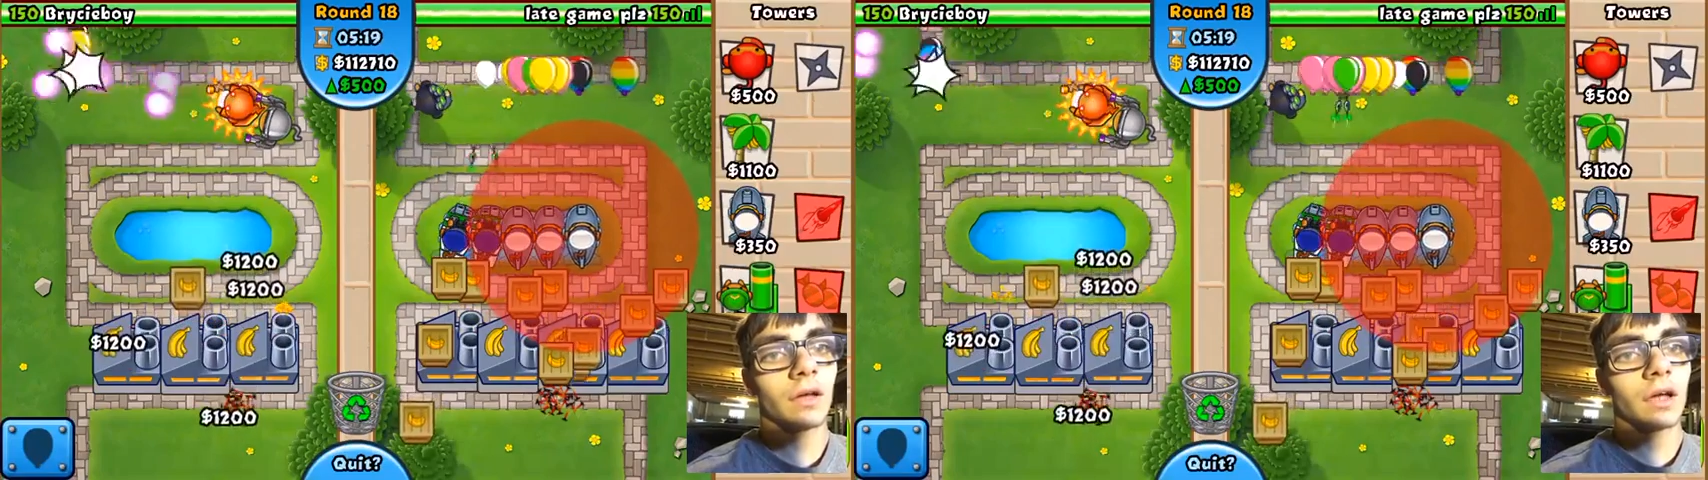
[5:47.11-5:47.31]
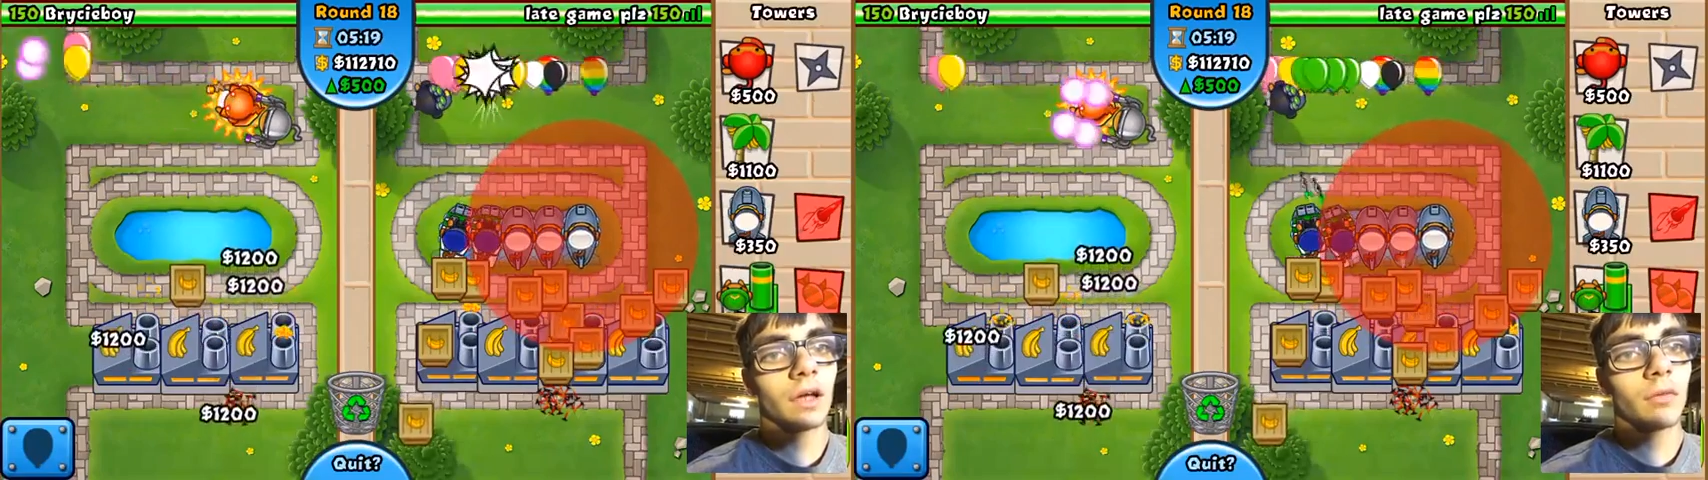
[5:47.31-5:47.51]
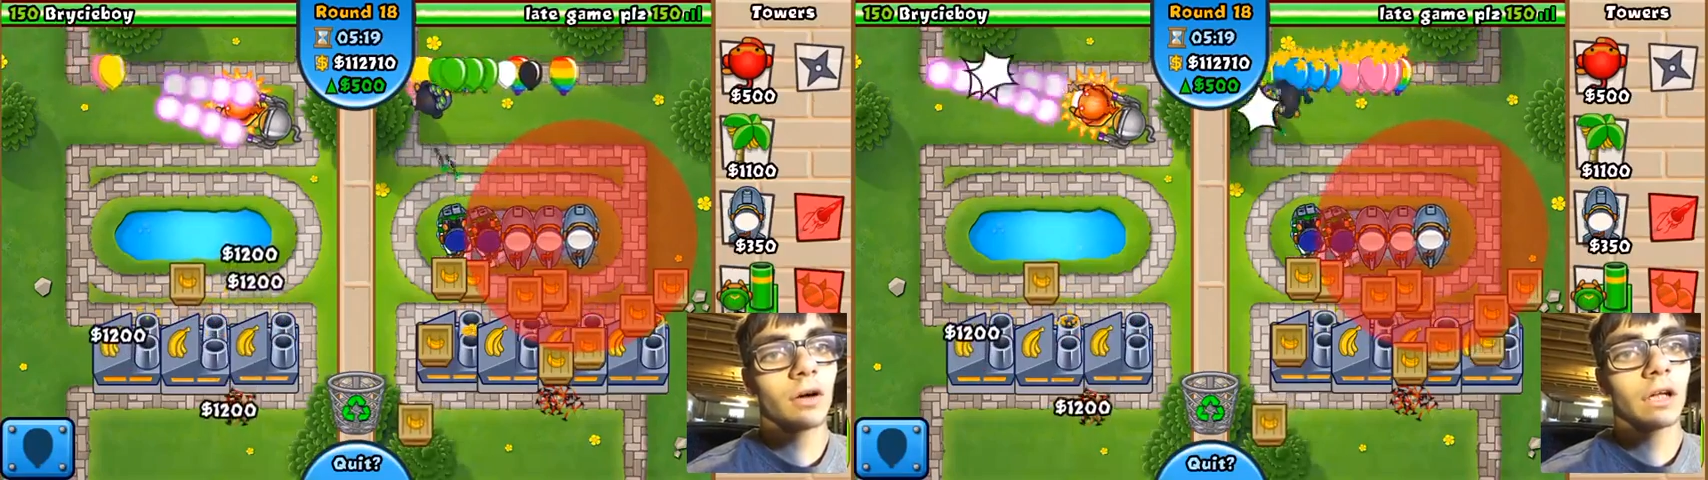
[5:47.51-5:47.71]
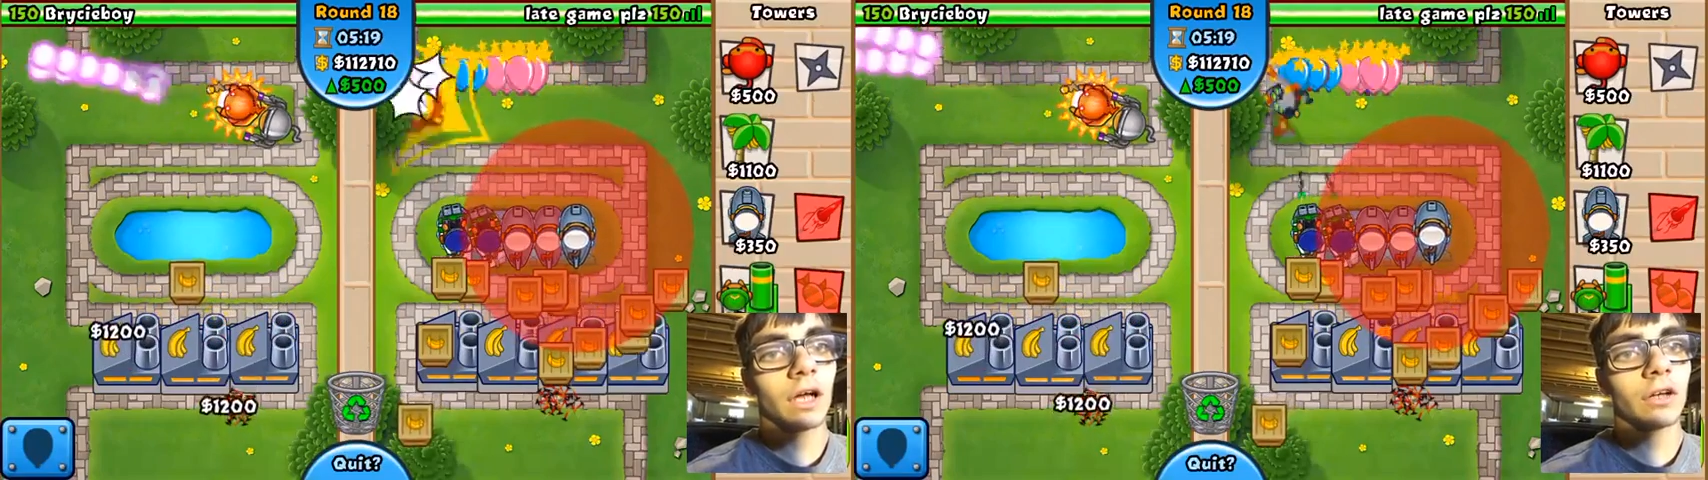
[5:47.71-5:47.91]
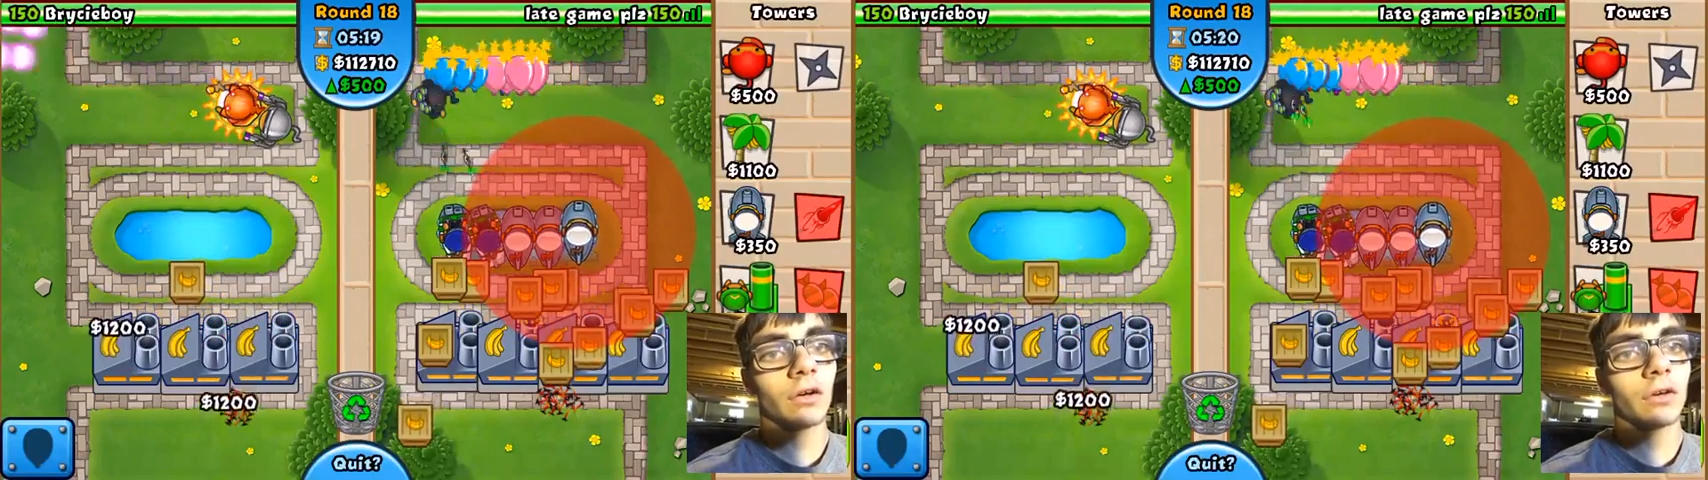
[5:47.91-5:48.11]
come on. I
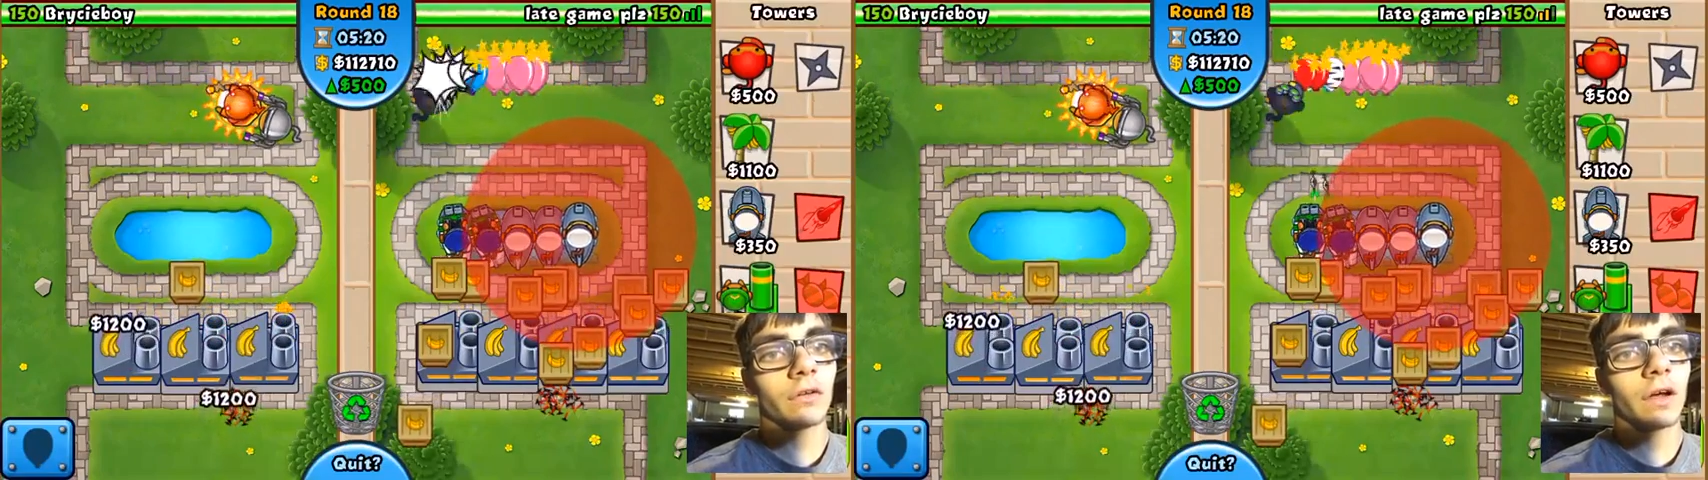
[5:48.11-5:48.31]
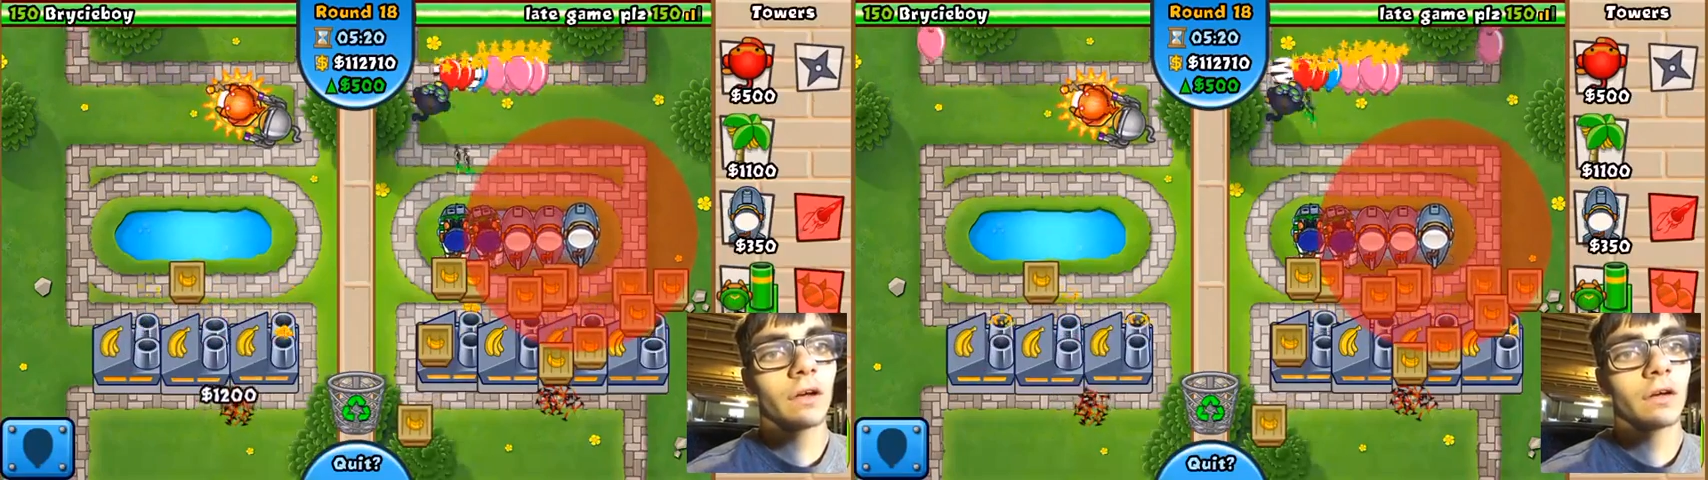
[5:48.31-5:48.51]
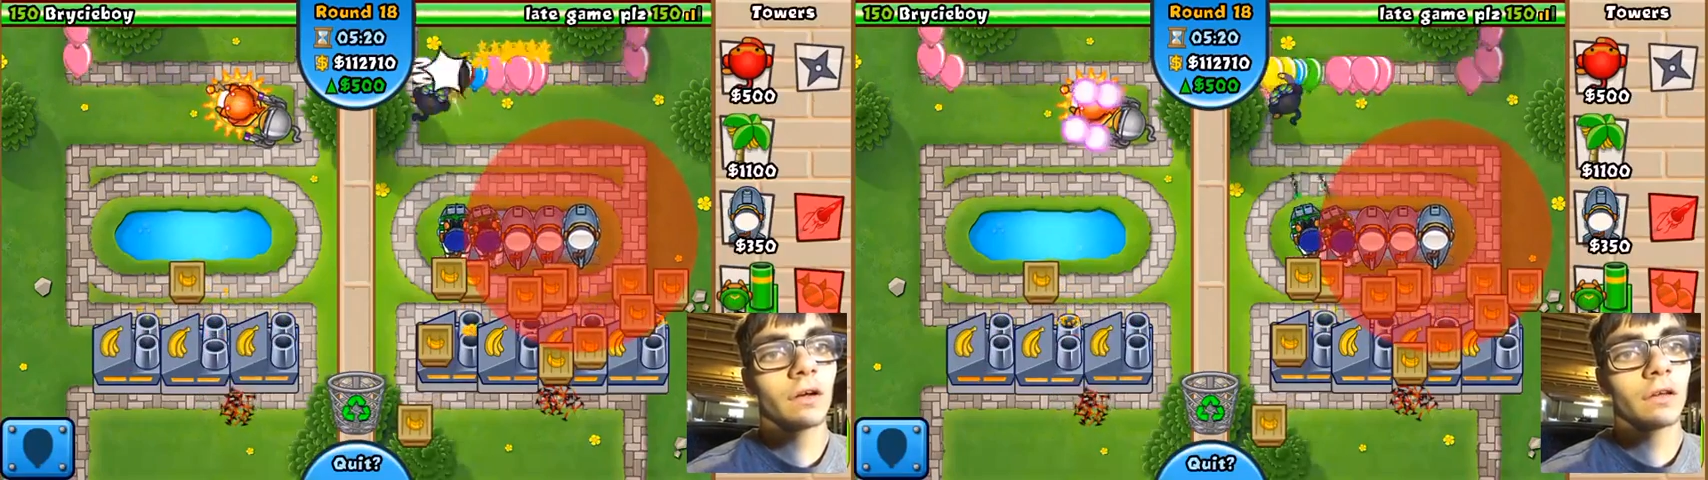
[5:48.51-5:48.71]
know you're there.